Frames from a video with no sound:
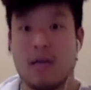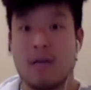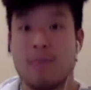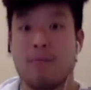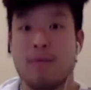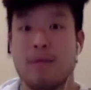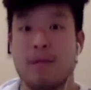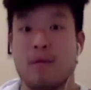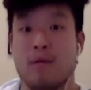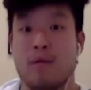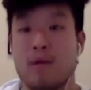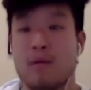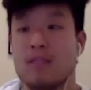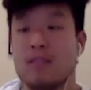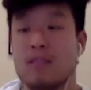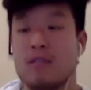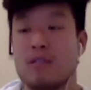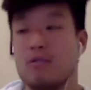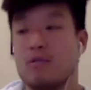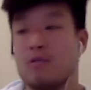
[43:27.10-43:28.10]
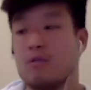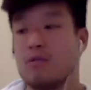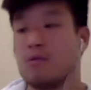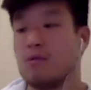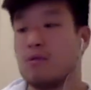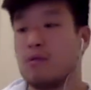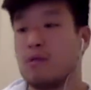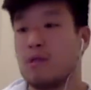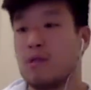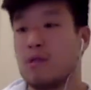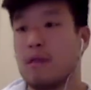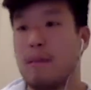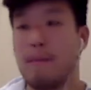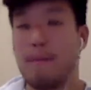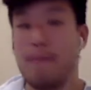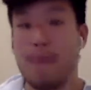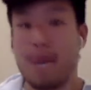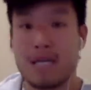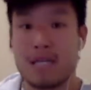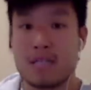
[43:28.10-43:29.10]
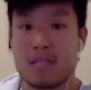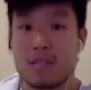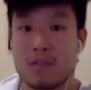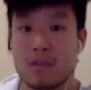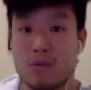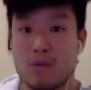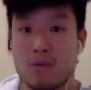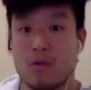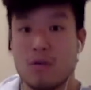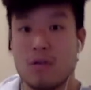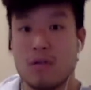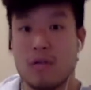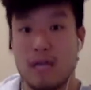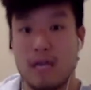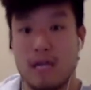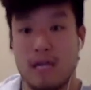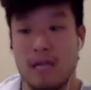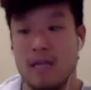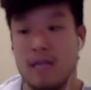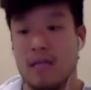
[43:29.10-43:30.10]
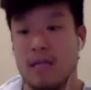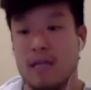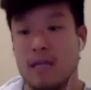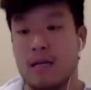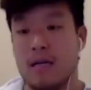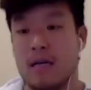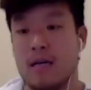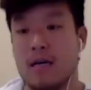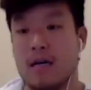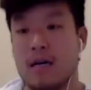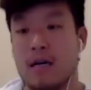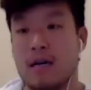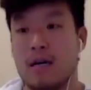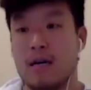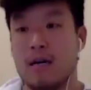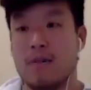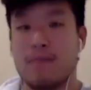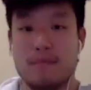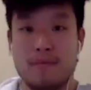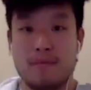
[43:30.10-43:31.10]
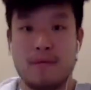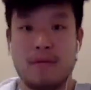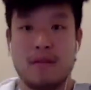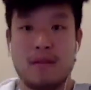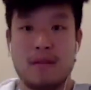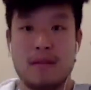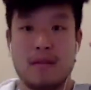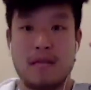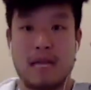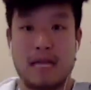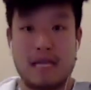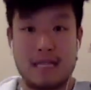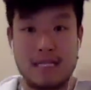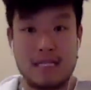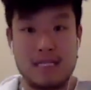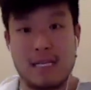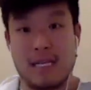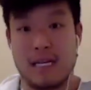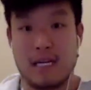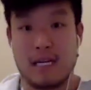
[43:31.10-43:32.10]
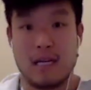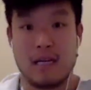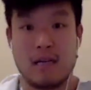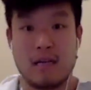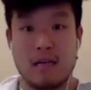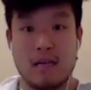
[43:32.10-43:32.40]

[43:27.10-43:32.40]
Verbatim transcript: but he went to the best school in uh like the city.